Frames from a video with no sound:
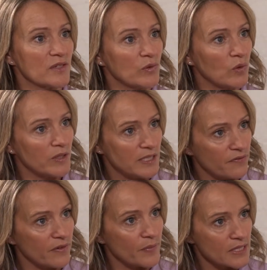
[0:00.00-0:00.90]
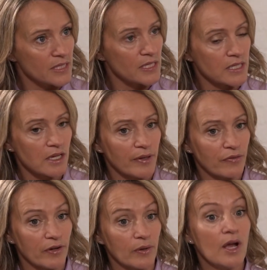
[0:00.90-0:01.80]
of all the different businesses coming
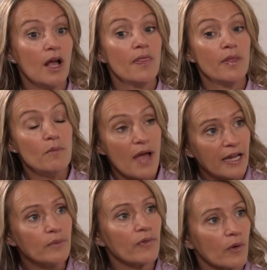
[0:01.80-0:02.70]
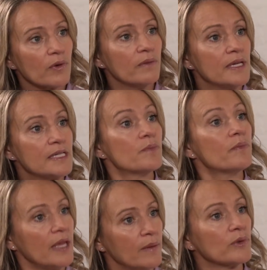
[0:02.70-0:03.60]
through. The main problem is
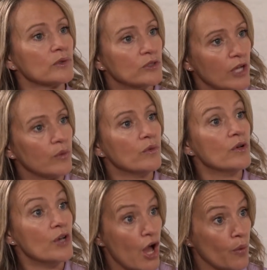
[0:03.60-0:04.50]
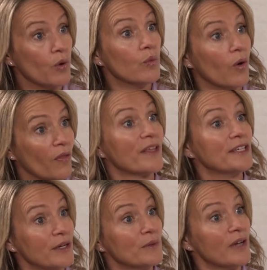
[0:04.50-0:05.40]
people don't know what they
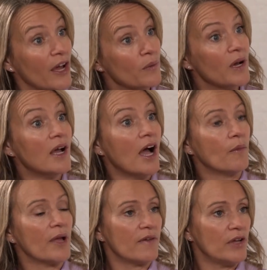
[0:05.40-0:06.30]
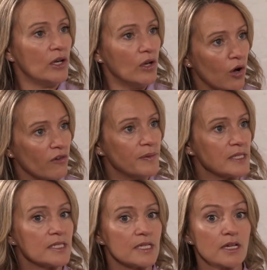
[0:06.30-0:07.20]
don't know. Yeah. And we have a lot of
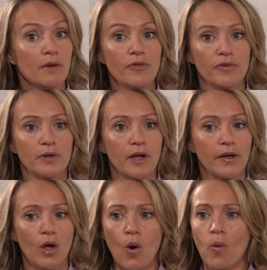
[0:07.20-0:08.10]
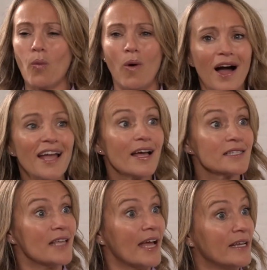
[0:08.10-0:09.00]
businesses come through going, why
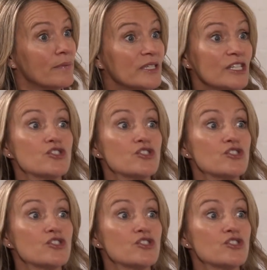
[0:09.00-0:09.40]
hasn't anybody